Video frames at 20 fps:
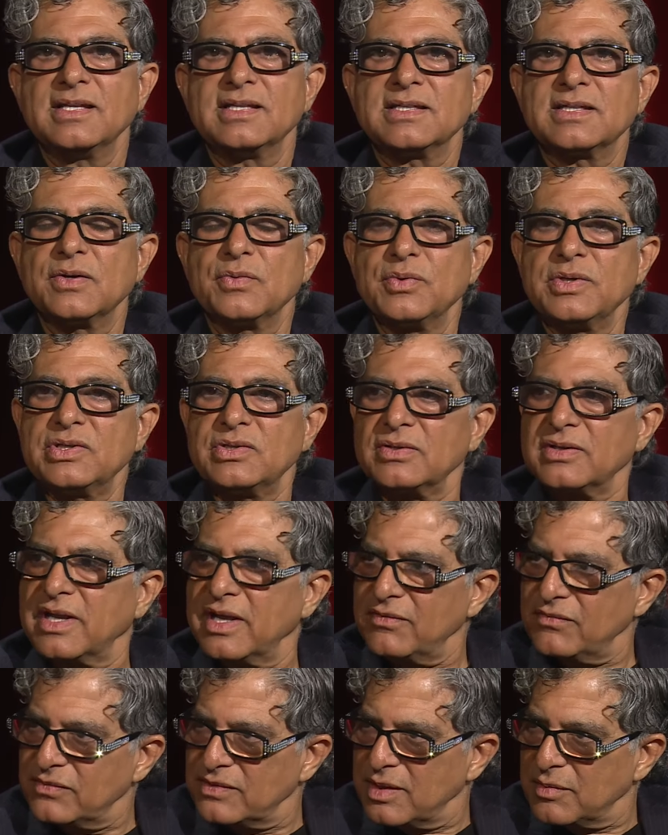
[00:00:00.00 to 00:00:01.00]
So we should
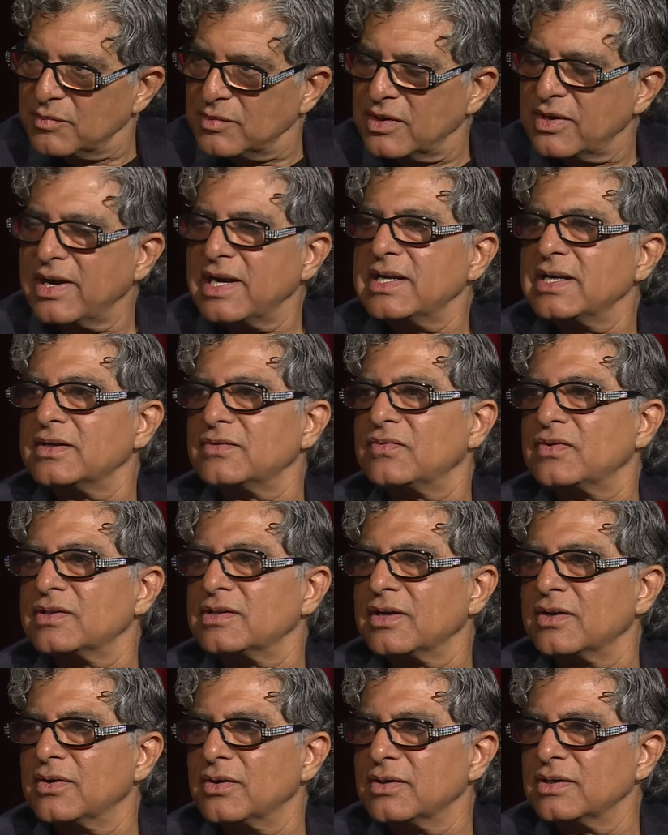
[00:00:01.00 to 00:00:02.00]
give them credit for
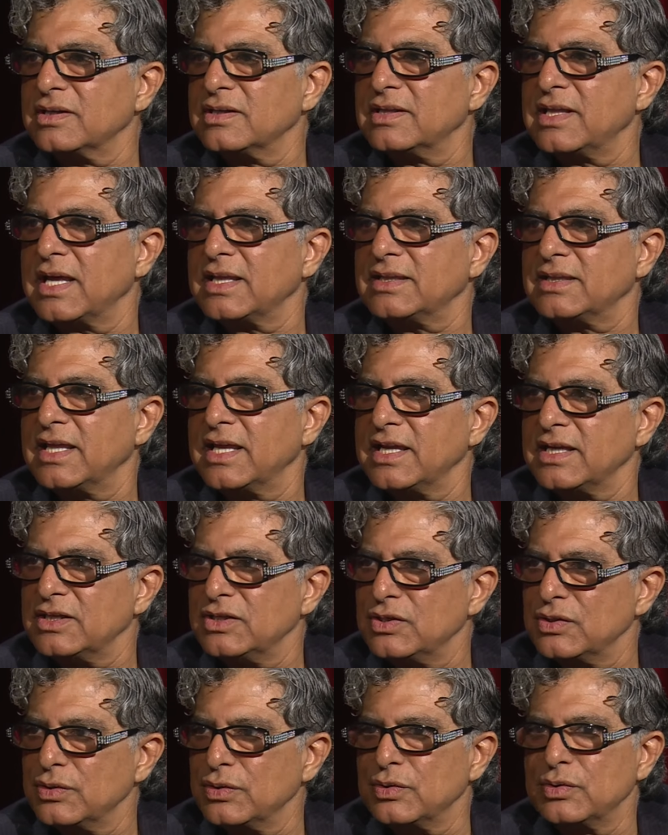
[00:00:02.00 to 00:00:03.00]
the good that they
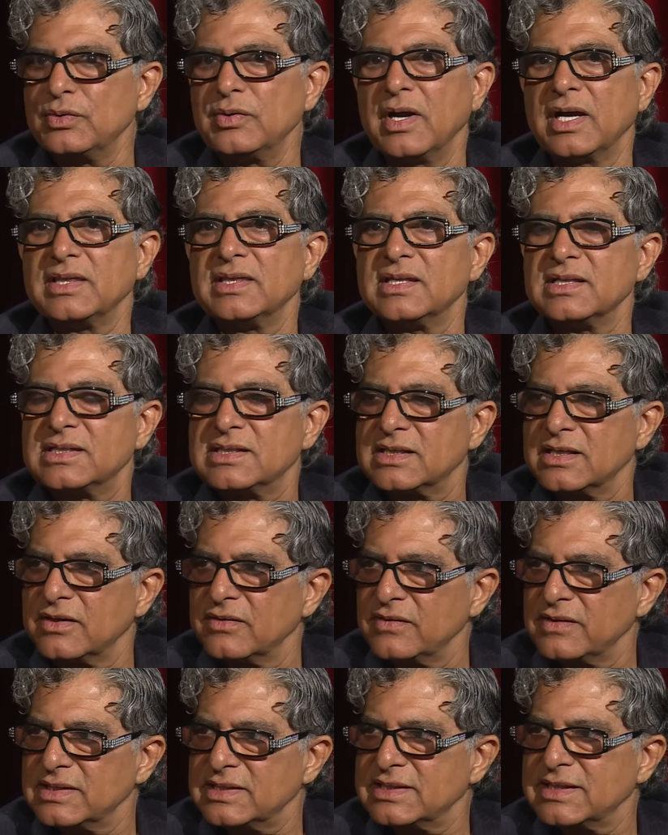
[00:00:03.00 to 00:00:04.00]
do and the
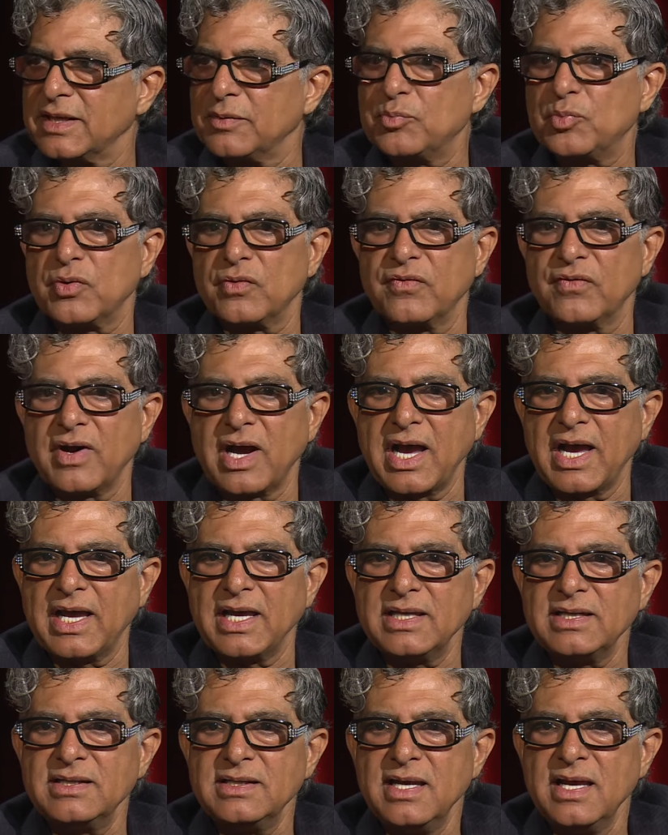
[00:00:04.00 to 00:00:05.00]
service they
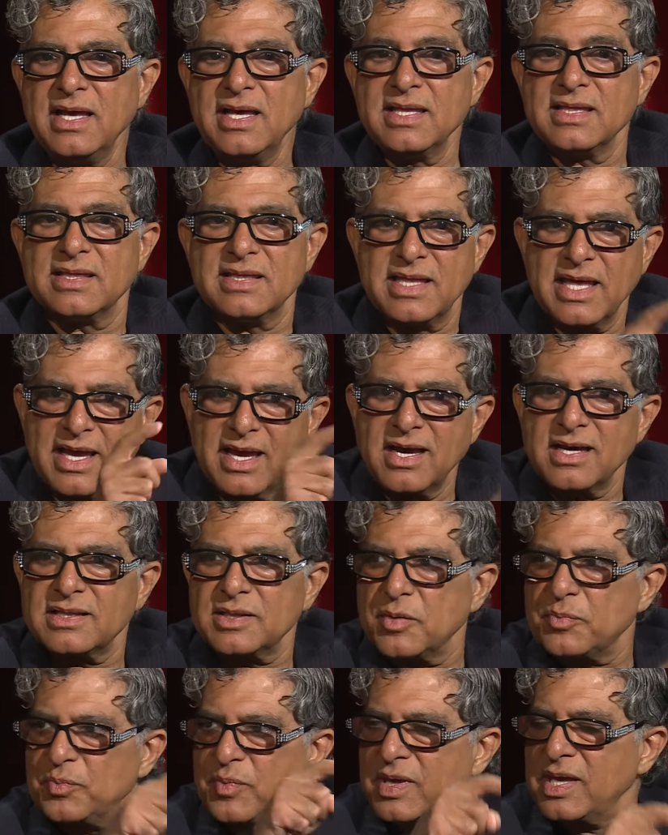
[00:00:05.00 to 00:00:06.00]
provide. They are
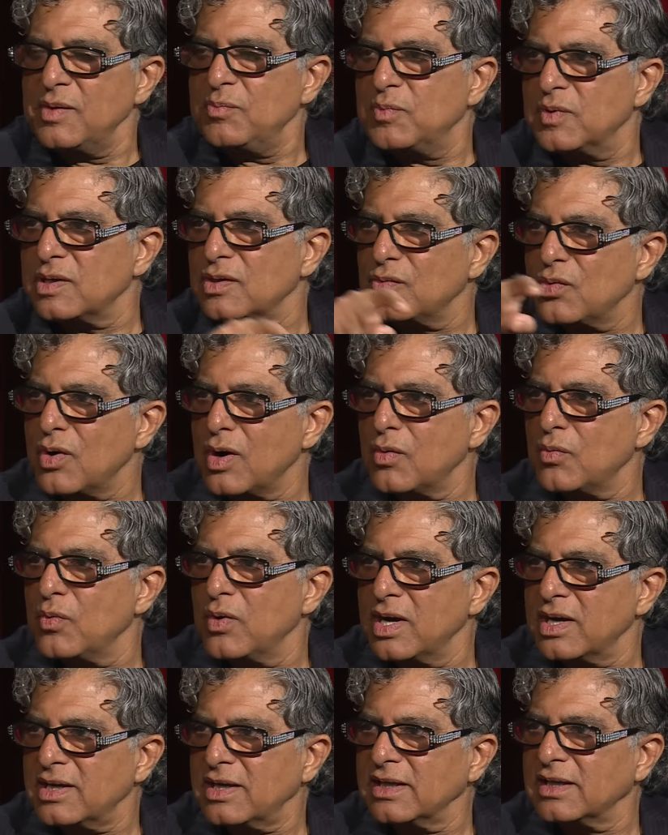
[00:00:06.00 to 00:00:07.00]
the people who are
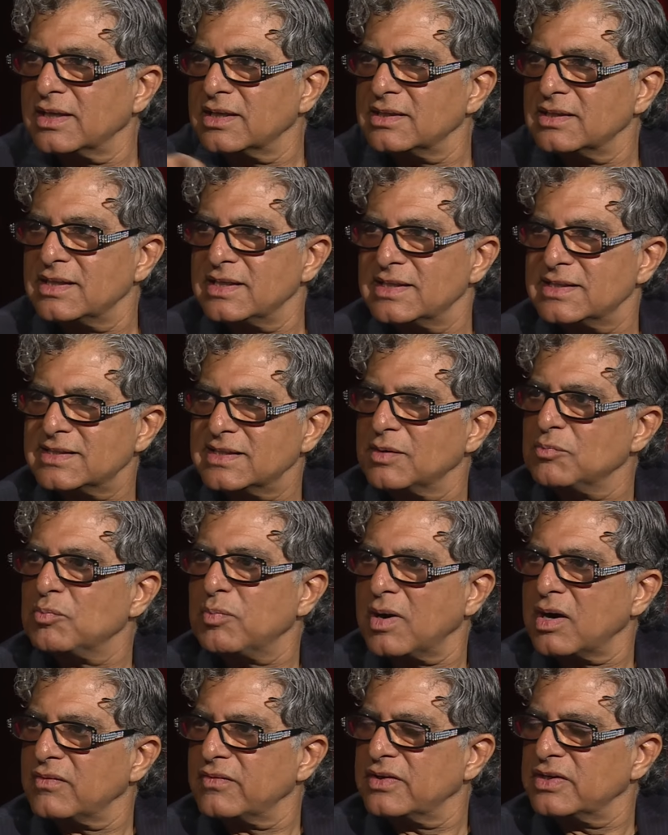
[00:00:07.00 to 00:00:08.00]
working in these
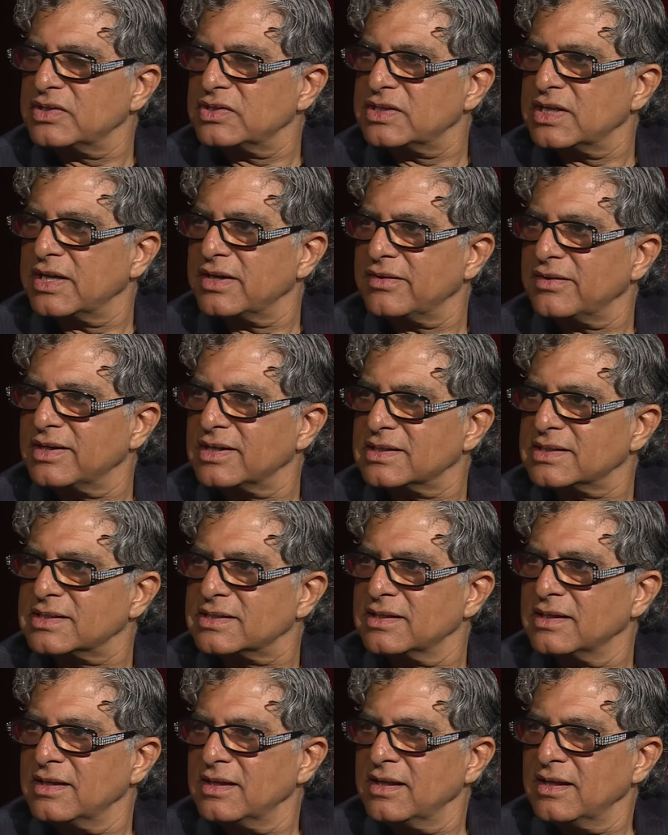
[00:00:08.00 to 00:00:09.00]
impoverished areas.